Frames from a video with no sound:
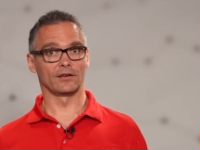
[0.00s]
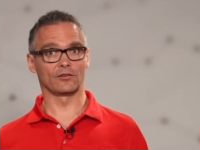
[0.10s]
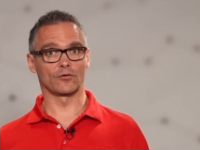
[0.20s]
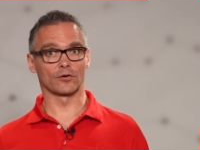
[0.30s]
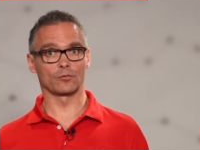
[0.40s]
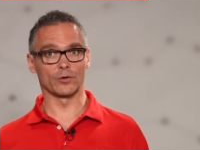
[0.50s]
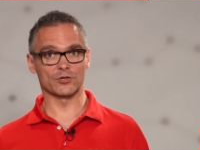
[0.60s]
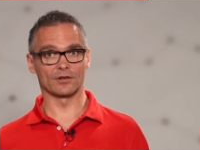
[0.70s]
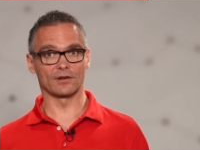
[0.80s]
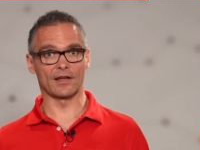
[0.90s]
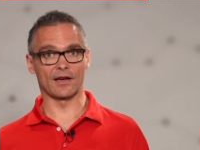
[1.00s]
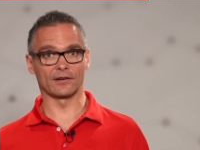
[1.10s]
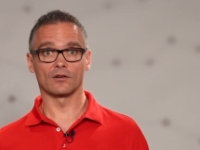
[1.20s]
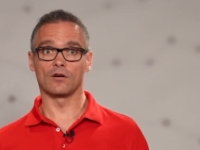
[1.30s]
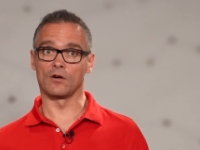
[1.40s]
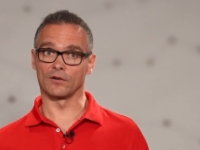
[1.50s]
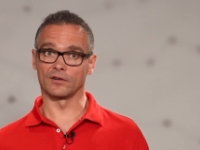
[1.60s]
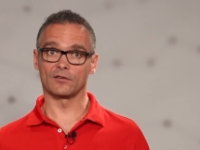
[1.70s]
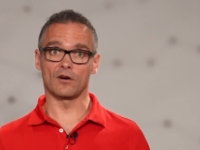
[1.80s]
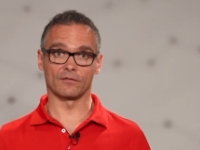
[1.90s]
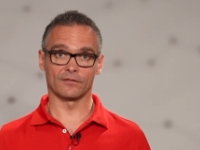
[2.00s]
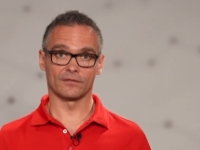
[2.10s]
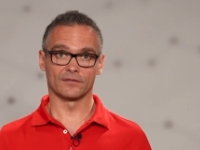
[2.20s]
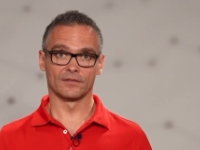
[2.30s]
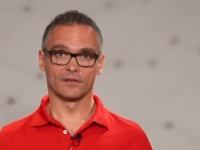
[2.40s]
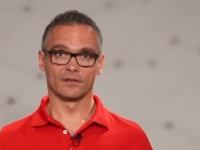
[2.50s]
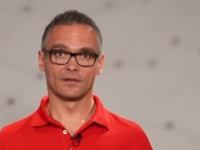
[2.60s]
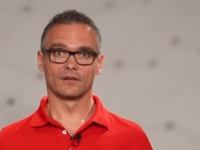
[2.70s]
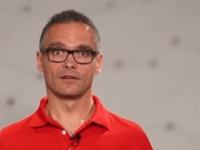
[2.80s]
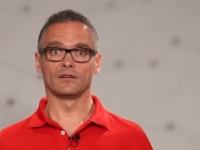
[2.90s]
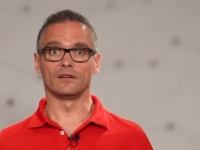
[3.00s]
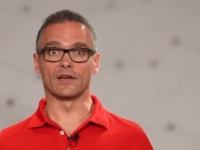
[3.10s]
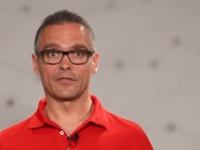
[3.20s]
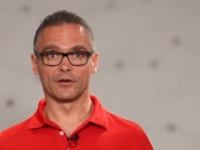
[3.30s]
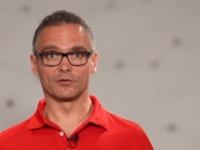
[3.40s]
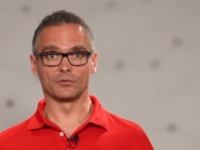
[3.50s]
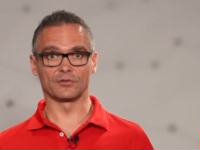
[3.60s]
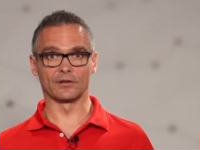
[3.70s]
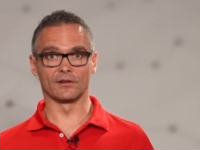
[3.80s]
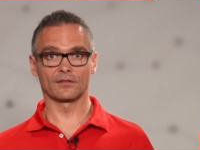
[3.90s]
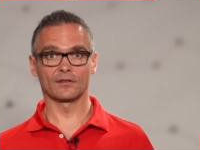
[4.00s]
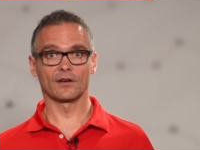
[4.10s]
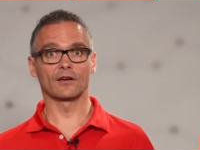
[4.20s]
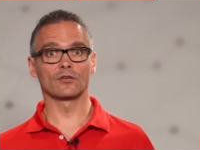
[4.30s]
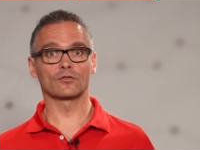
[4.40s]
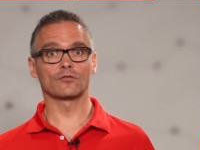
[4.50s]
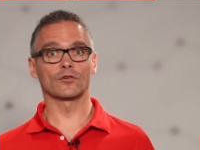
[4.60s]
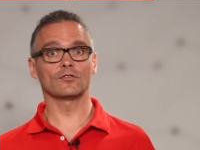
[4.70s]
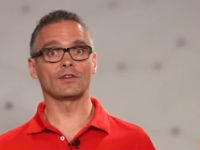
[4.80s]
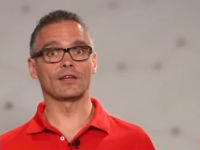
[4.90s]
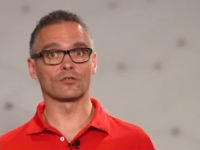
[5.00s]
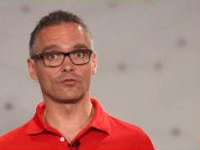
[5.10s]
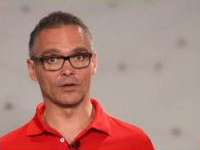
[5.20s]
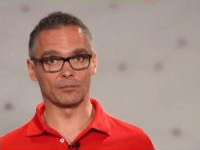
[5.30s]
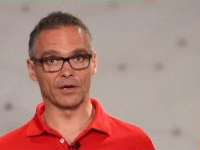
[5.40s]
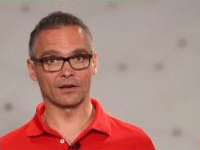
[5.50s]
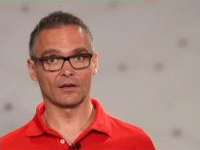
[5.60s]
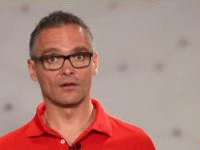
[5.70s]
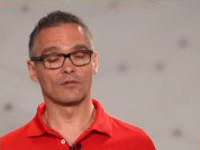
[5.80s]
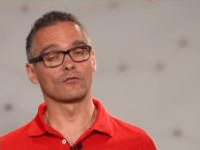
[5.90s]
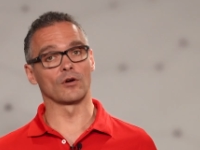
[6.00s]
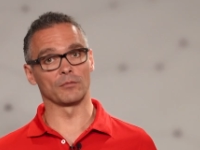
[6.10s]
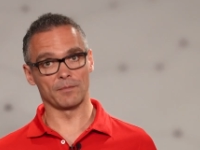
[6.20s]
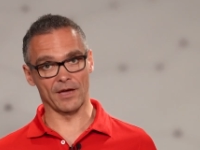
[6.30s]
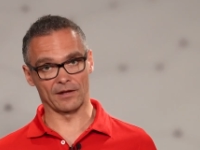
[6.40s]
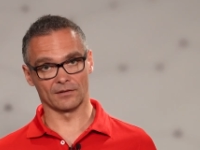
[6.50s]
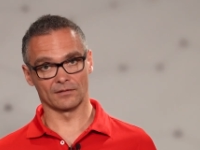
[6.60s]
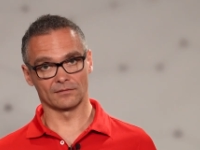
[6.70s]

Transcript: is for switching the light on and off. The other two signals are used for status feedback from the bed.